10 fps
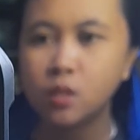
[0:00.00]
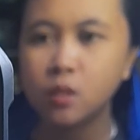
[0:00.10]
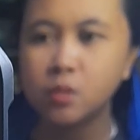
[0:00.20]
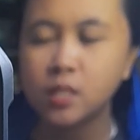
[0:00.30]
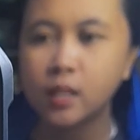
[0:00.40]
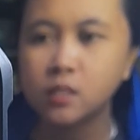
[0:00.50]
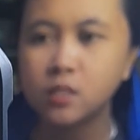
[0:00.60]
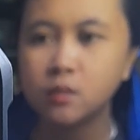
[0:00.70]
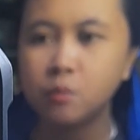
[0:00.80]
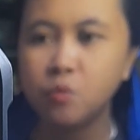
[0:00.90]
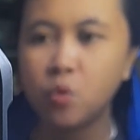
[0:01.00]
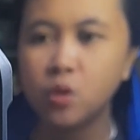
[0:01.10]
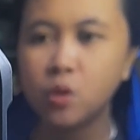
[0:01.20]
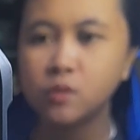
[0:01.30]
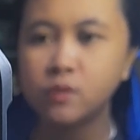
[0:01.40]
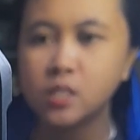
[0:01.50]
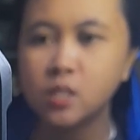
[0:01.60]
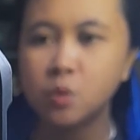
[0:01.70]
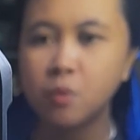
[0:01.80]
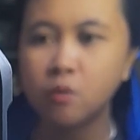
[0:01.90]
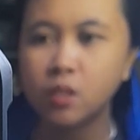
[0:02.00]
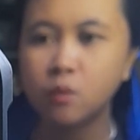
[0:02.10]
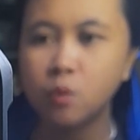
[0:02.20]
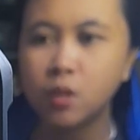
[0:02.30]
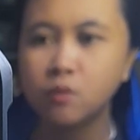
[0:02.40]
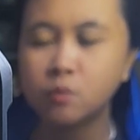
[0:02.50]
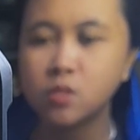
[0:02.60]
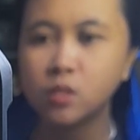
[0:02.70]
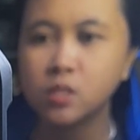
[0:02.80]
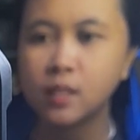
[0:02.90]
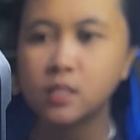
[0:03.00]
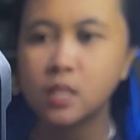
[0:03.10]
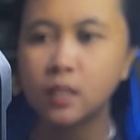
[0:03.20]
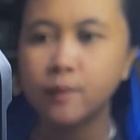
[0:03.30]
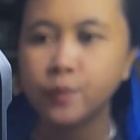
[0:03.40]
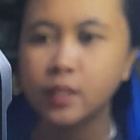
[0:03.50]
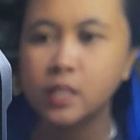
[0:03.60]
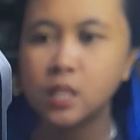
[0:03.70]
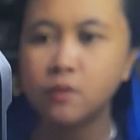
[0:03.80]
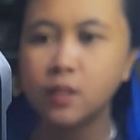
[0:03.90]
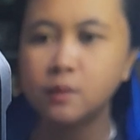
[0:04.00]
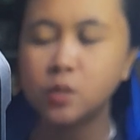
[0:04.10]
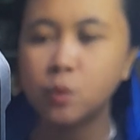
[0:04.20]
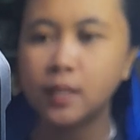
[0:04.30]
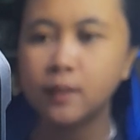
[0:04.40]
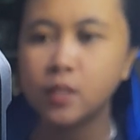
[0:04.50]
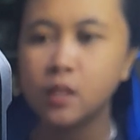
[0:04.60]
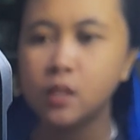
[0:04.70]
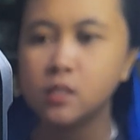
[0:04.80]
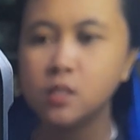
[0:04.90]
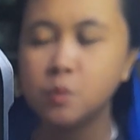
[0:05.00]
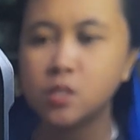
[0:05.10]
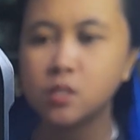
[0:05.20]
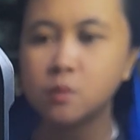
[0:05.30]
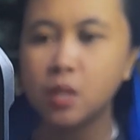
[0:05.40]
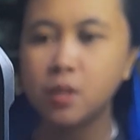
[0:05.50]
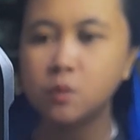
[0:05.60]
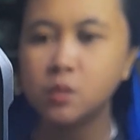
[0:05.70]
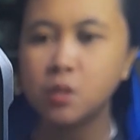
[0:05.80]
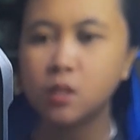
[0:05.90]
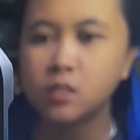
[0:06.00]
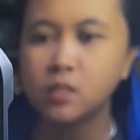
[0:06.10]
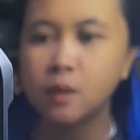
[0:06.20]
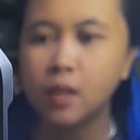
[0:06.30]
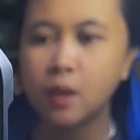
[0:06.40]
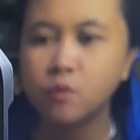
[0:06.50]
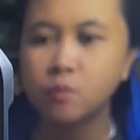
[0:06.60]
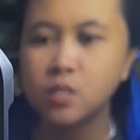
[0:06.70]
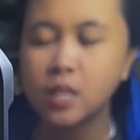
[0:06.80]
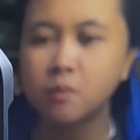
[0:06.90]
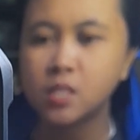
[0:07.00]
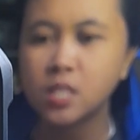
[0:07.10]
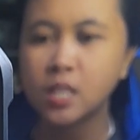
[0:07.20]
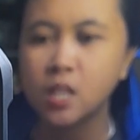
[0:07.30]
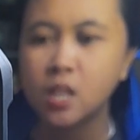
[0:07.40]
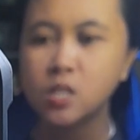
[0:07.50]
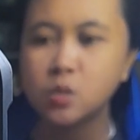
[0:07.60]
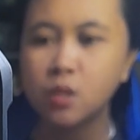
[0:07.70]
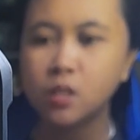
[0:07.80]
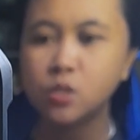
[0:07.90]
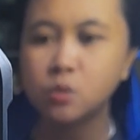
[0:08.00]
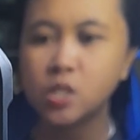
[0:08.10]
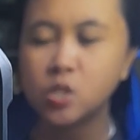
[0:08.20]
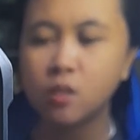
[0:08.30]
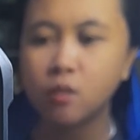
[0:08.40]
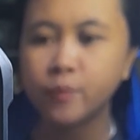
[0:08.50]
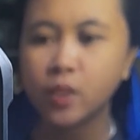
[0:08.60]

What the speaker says: nothing but silence. Before long, Vestian remarried a woman from Scott's estate, as if he had been waiting. Suspicious. Maybe it was because they came from the same estate, so they understood each other.